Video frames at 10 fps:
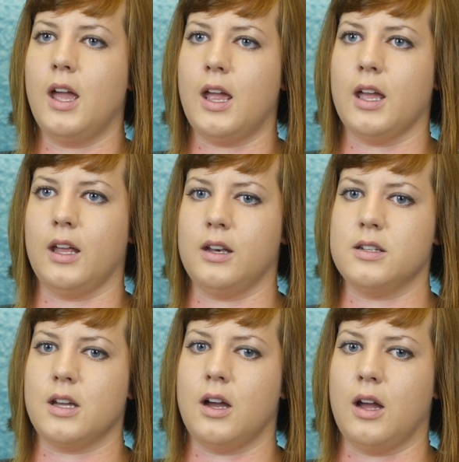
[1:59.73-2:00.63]

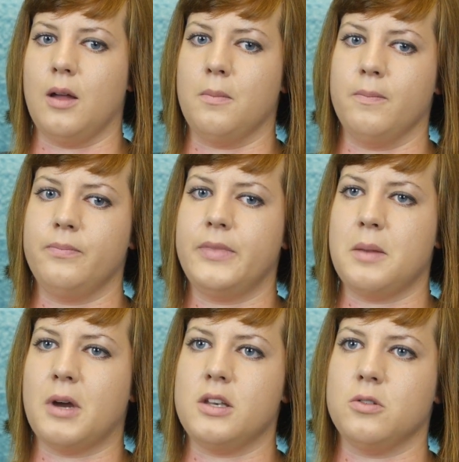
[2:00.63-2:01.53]
and
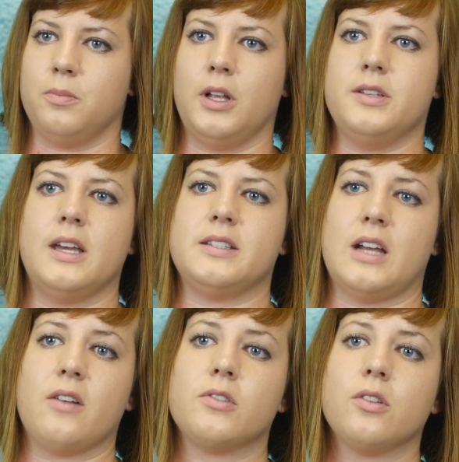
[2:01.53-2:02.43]
they might do a blood test
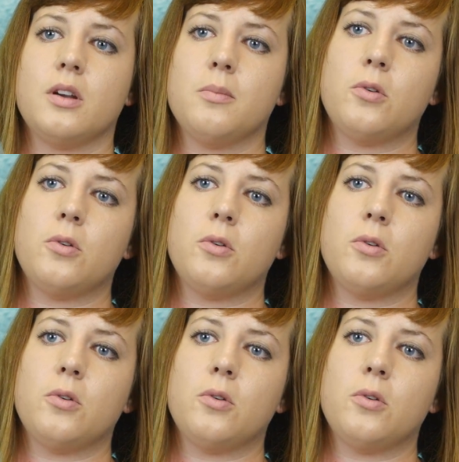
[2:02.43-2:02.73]
after they're